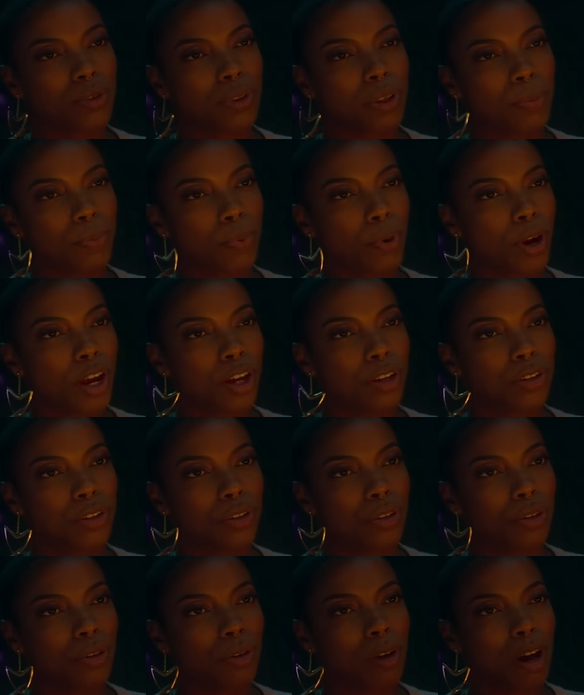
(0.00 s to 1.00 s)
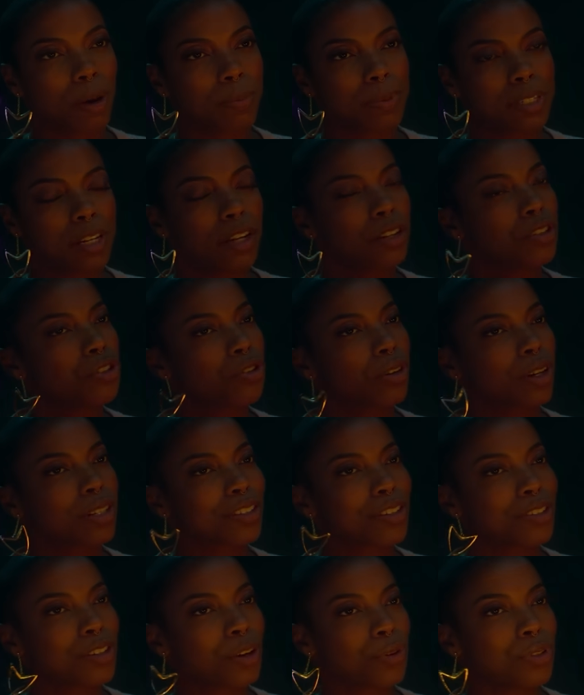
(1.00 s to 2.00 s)
when Jennifer Kale said she went
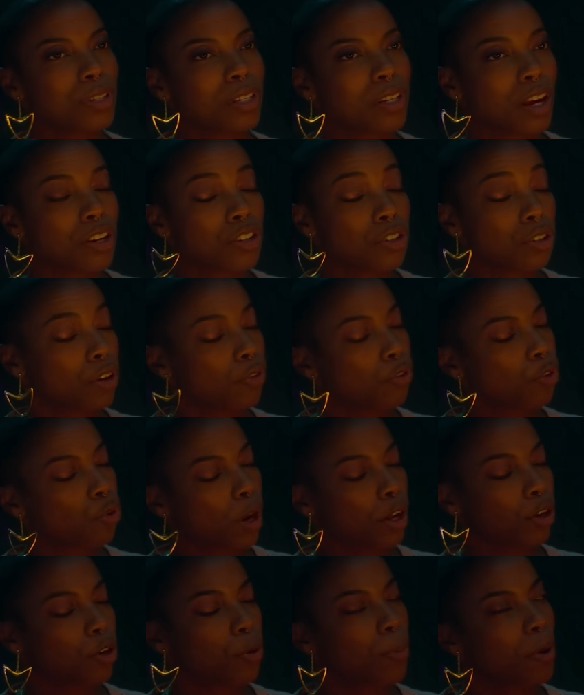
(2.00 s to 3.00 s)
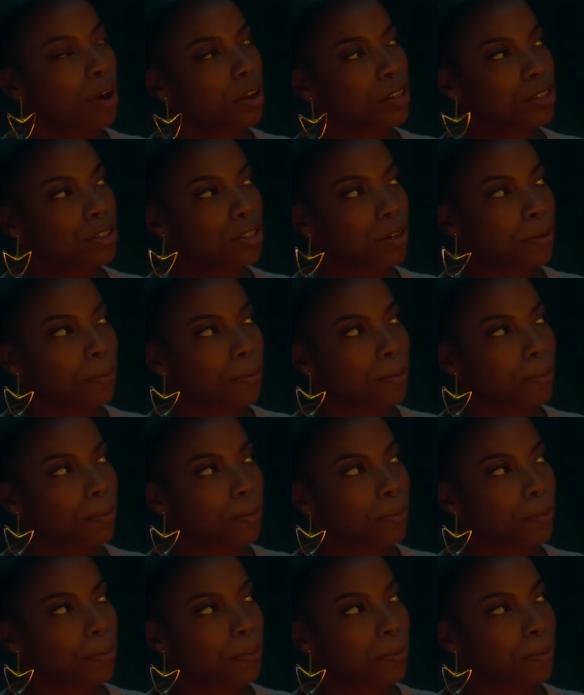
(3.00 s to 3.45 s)
to Boston and that's where she